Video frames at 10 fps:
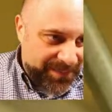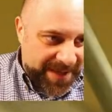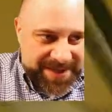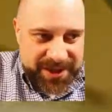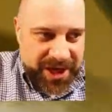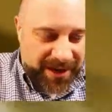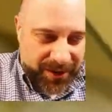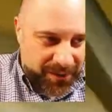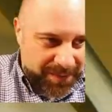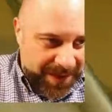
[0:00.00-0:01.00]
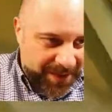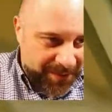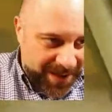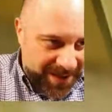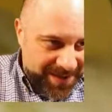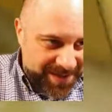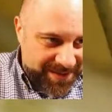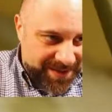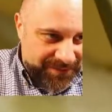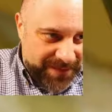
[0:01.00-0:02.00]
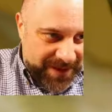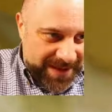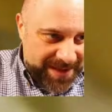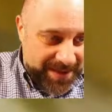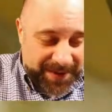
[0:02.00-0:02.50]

because the chain alone can be 100 bucks very easily.